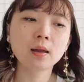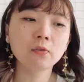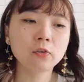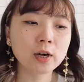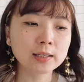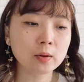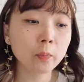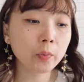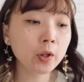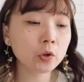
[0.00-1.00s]
For
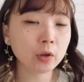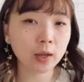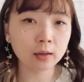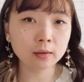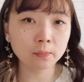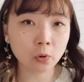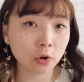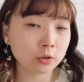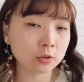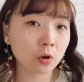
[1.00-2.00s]
example, you can
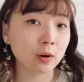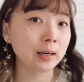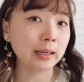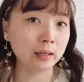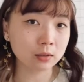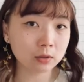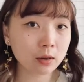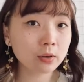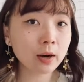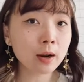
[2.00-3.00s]
post on
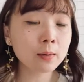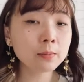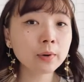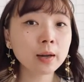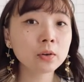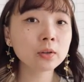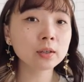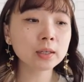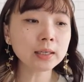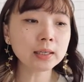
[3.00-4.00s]
Instagram
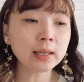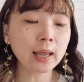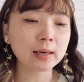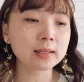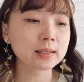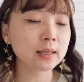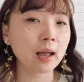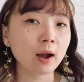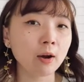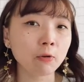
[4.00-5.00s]
regularly and see
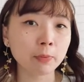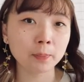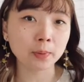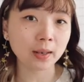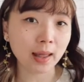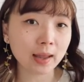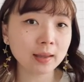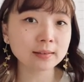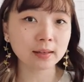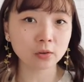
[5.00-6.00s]
how people
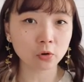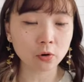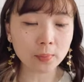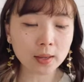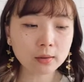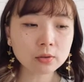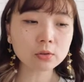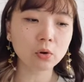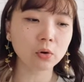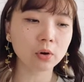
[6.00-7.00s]
likes and comments,
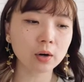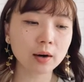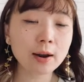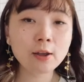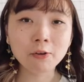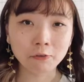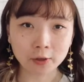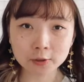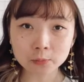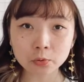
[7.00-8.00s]
or
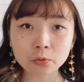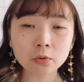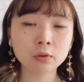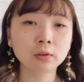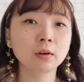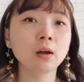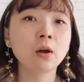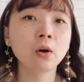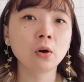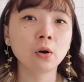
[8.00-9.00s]
Facebook,
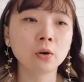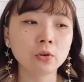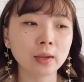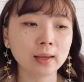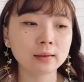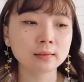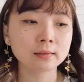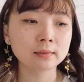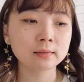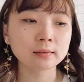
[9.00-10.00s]
or you can
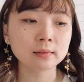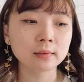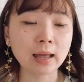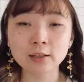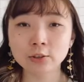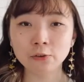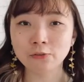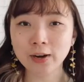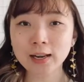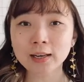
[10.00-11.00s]
ask your
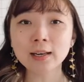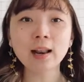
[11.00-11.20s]
friend